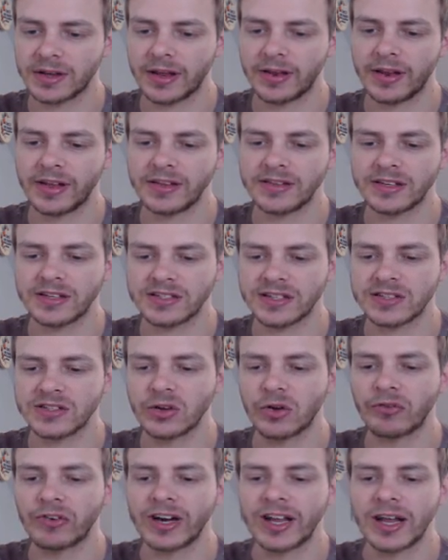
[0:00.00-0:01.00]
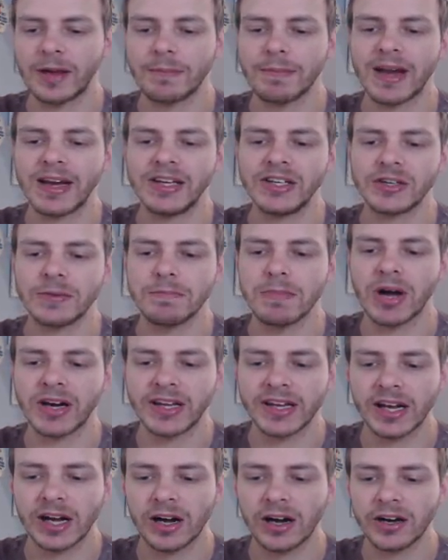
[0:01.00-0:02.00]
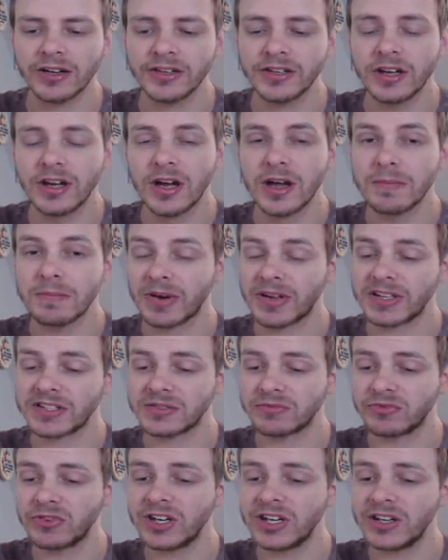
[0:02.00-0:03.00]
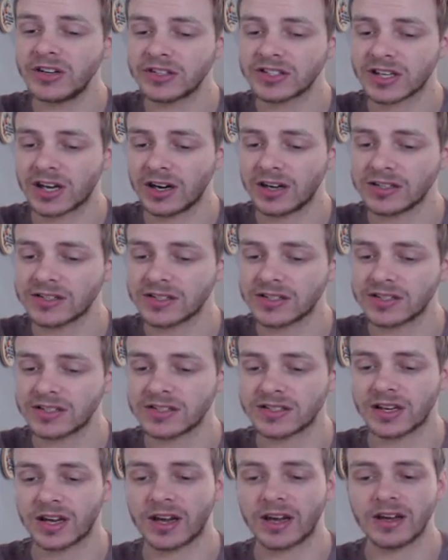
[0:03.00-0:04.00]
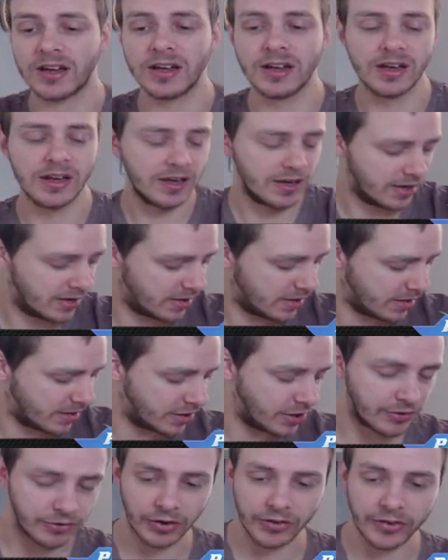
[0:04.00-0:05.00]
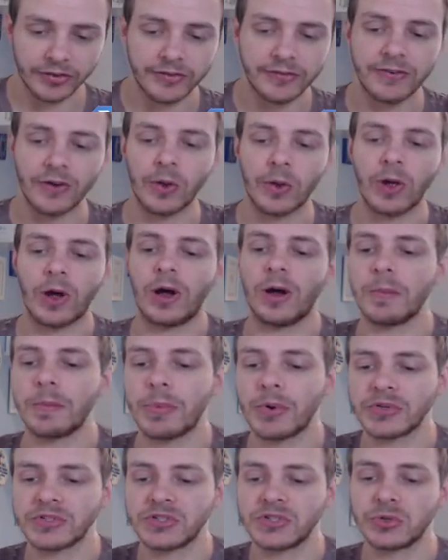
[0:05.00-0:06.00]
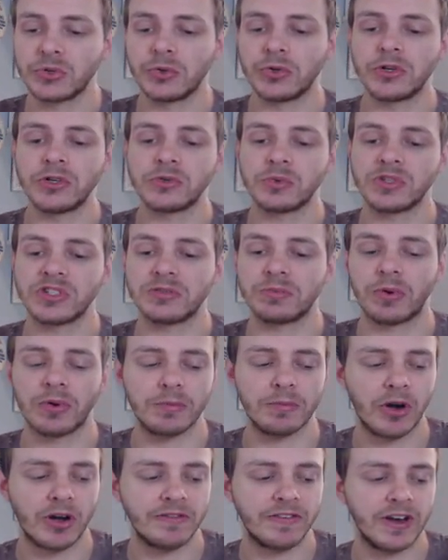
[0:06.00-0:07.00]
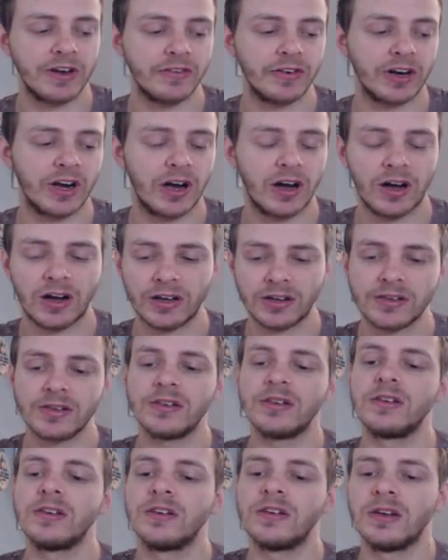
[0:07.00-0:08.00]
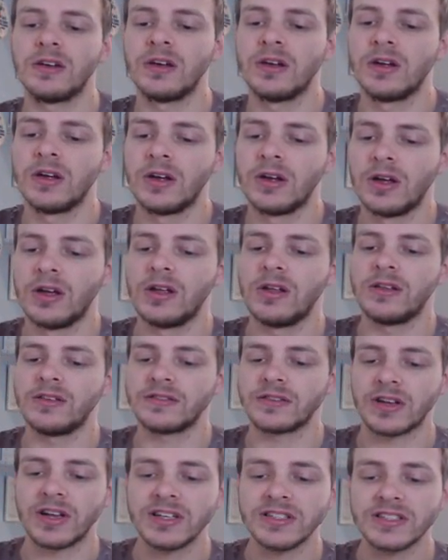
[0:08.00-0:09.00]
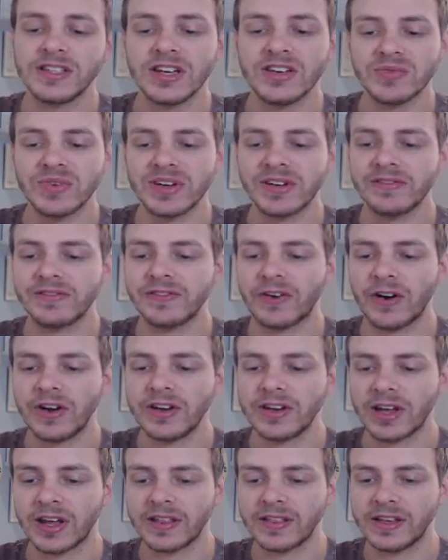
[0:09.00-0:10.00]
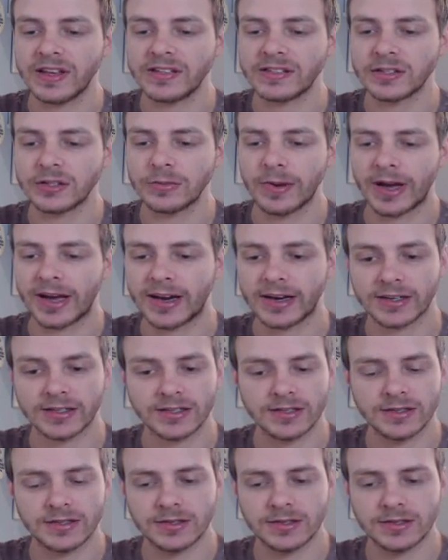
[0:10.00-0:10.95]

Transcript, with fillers: and it's because it's not really a major money card, but there's some really nice cards in this set. You've got the full art Boss's Orders, which is probably my favourite card. So let's see if we can find it in these two packs.